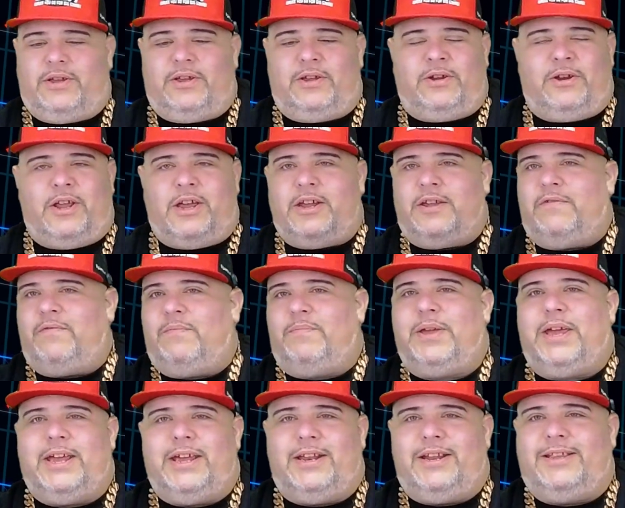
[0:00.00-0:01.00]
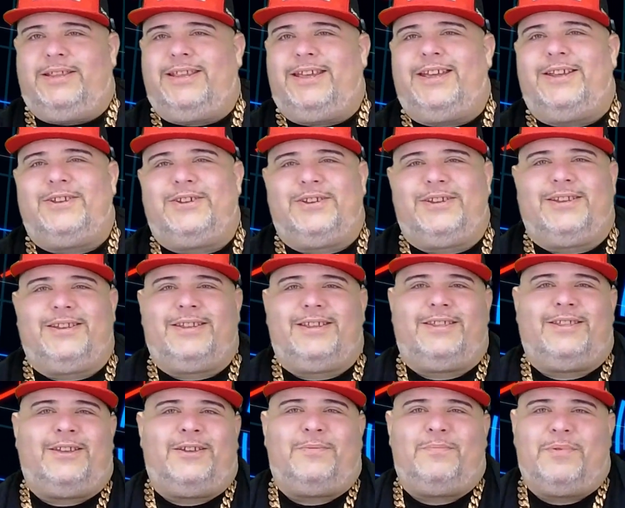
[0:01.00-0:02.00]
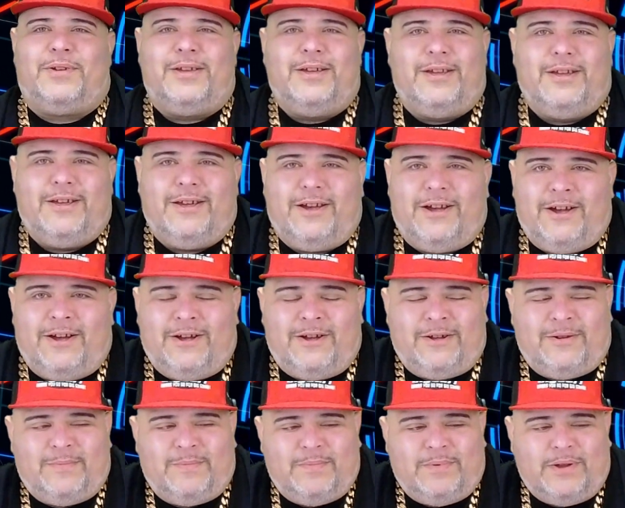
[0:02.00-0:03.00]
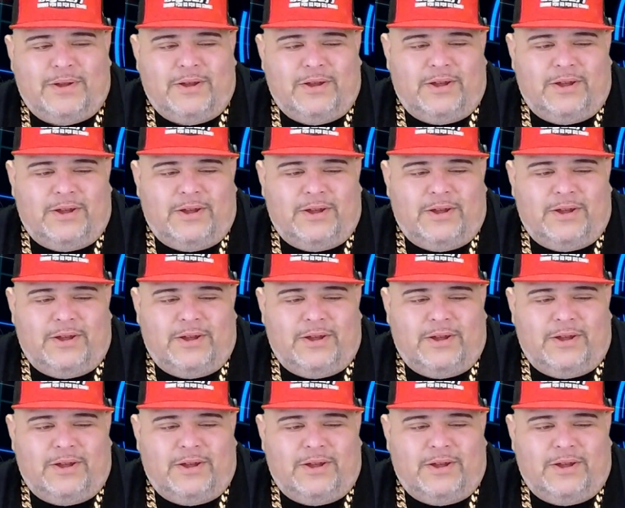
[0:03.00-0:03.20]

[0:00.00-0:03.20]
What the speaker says: you're not even paying attention to them.